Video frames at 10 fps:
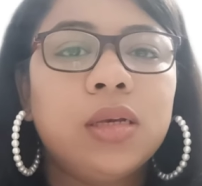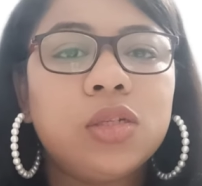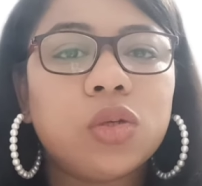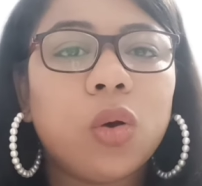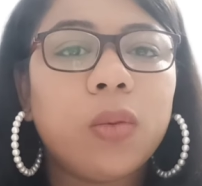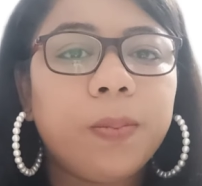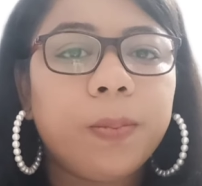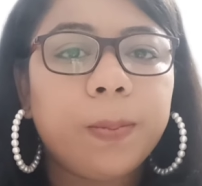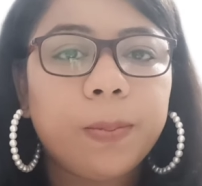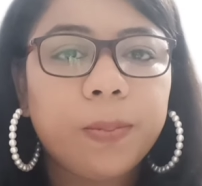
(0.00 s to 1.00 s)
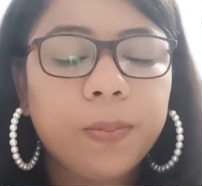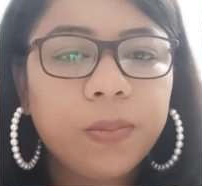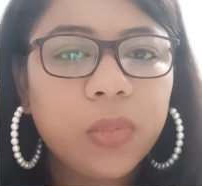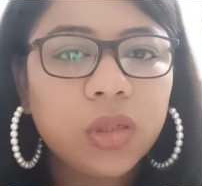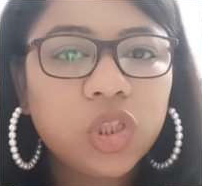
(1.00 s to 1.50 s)
So
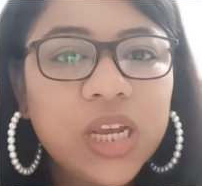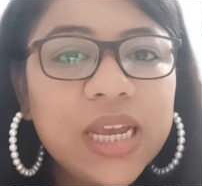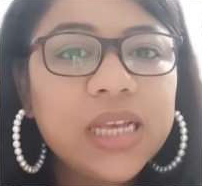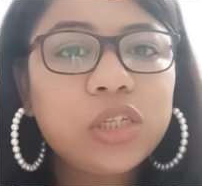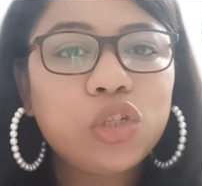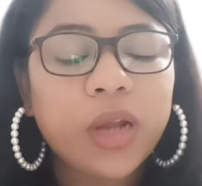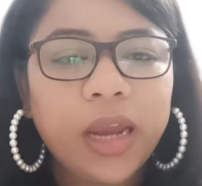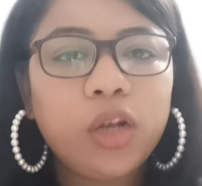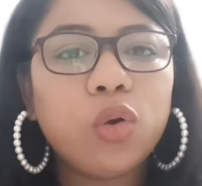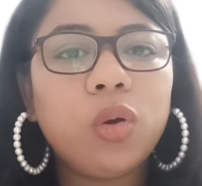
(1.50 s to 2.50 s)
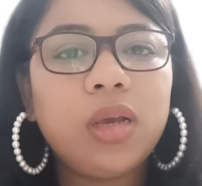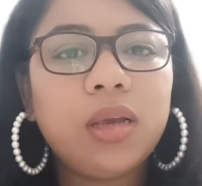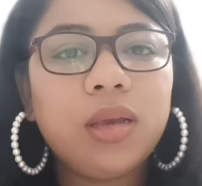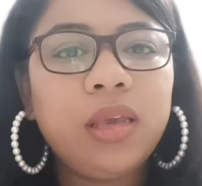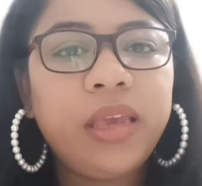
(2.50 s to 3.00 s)
she is trying to
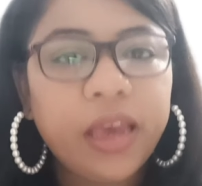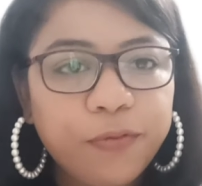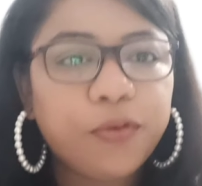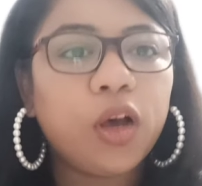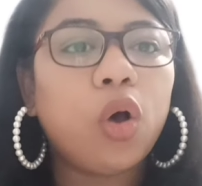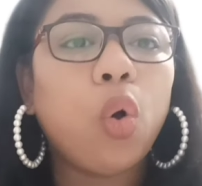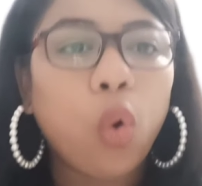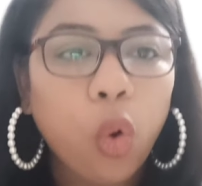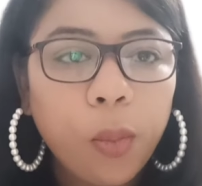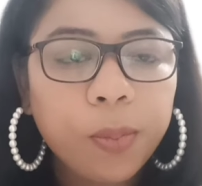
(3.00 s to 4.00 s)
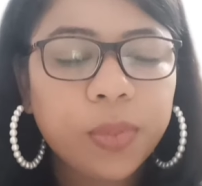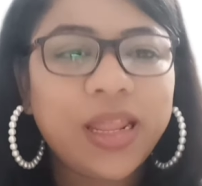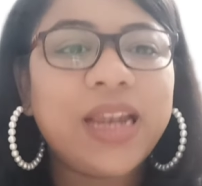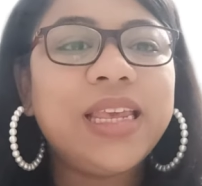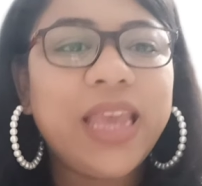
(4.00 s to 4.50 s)
give a hope
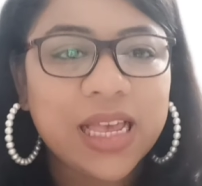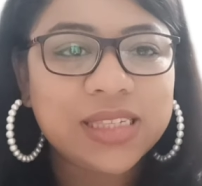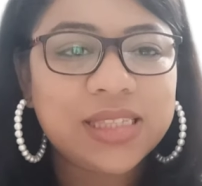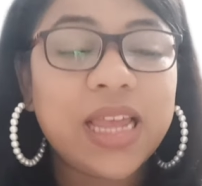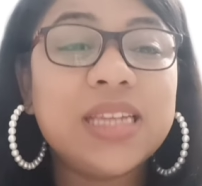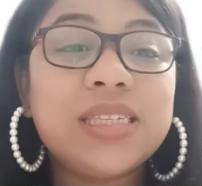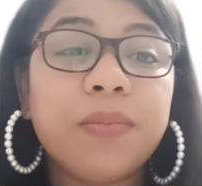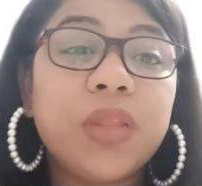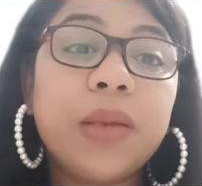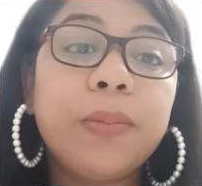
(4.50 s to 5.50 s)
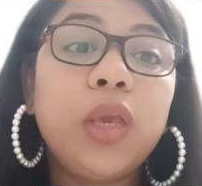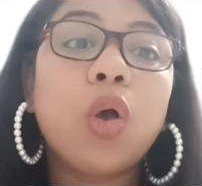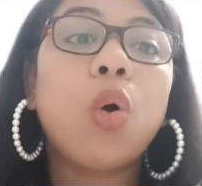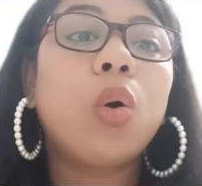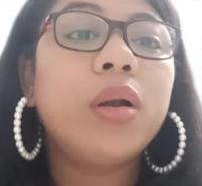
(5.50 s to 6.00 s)
that yes, there is something
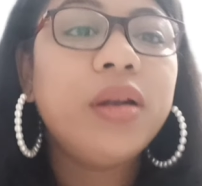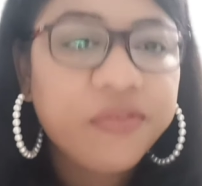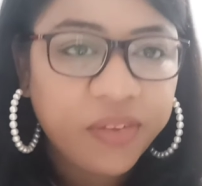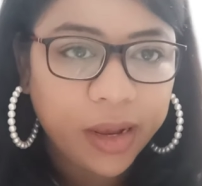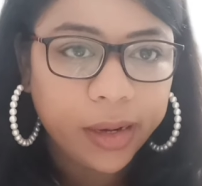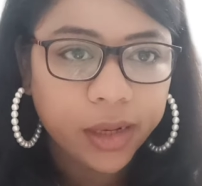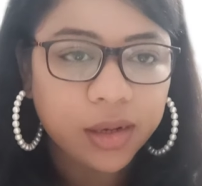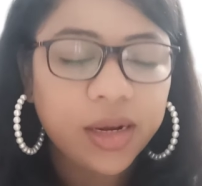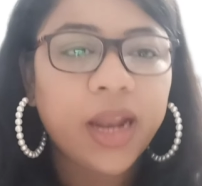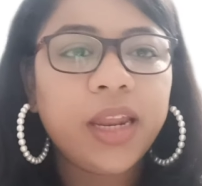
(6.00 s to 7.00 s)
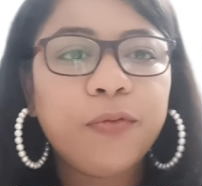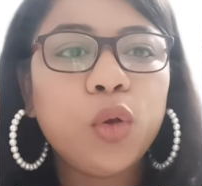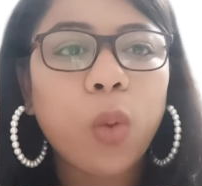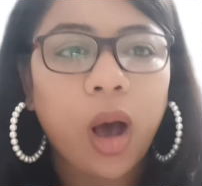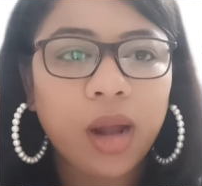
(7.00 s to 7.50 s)
beyond failure, and if
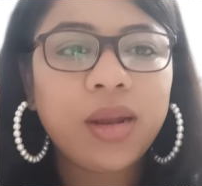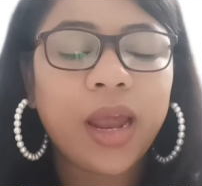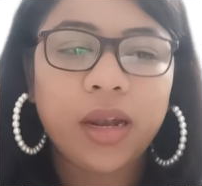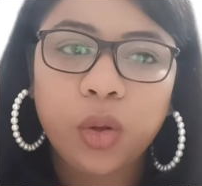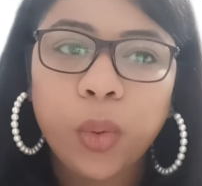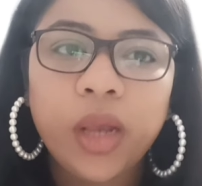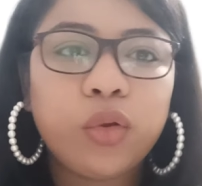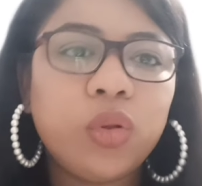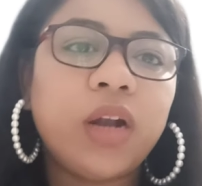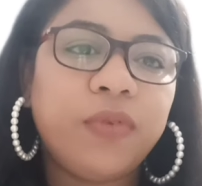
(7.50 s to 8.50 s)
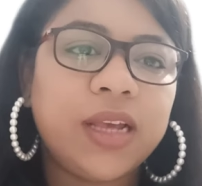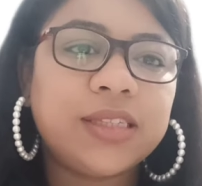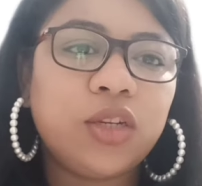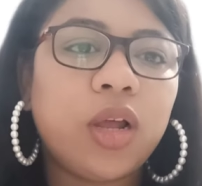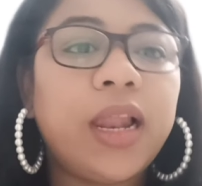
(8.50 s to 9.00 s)
you are going through that
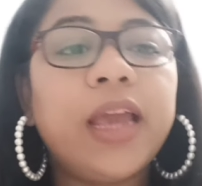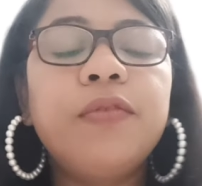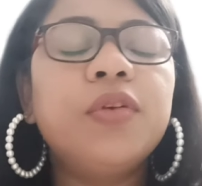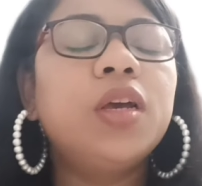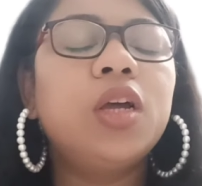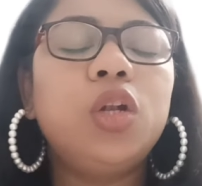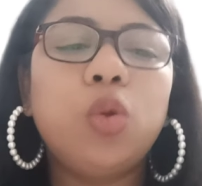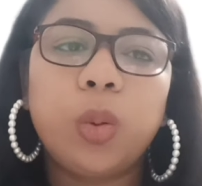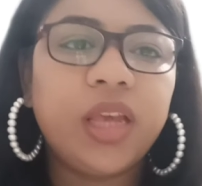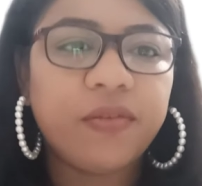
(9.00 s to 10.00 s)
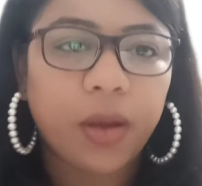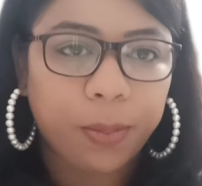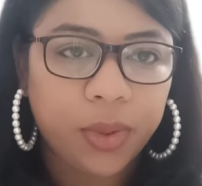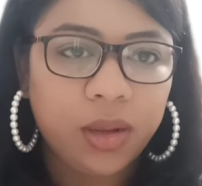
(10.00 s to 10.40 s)
phase in your life, don't give up,